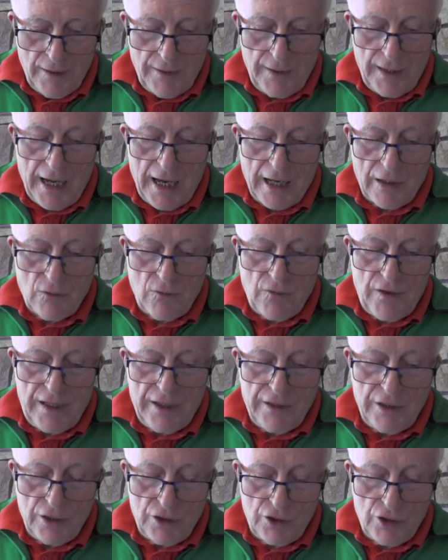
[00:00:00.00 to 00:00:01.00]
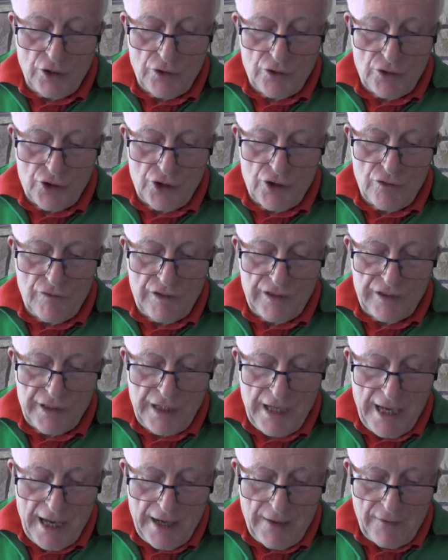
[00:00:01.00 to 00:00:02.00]
The Ayurvedic dosha is
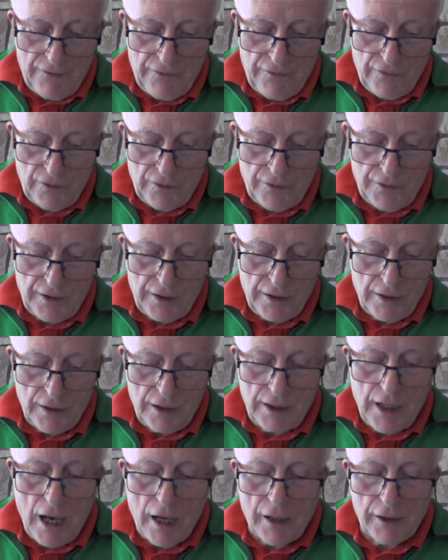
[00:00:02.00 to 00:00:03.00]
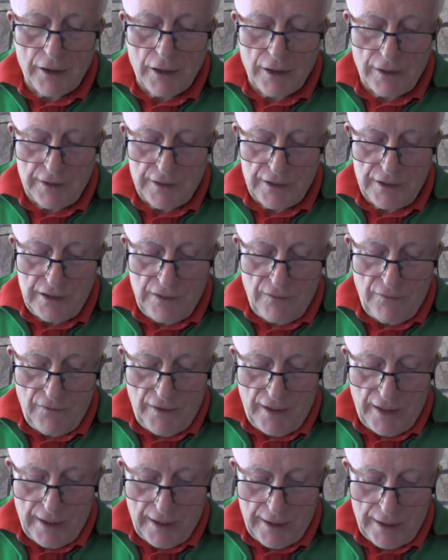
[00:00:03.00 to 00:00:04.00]
Kapha. The Gana is
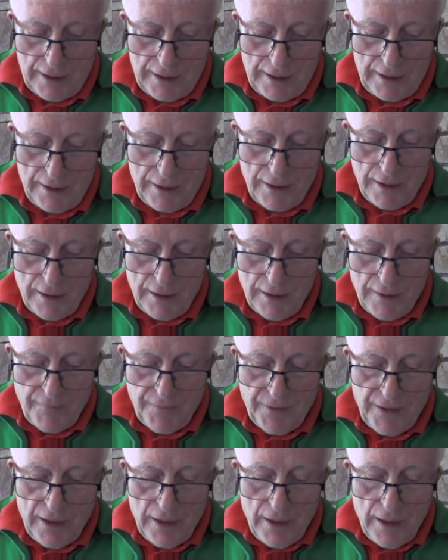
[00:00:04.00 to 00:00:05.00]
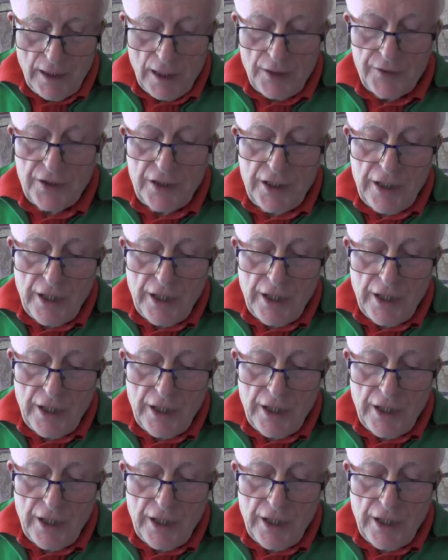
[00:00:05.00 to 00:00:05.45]
divine. And the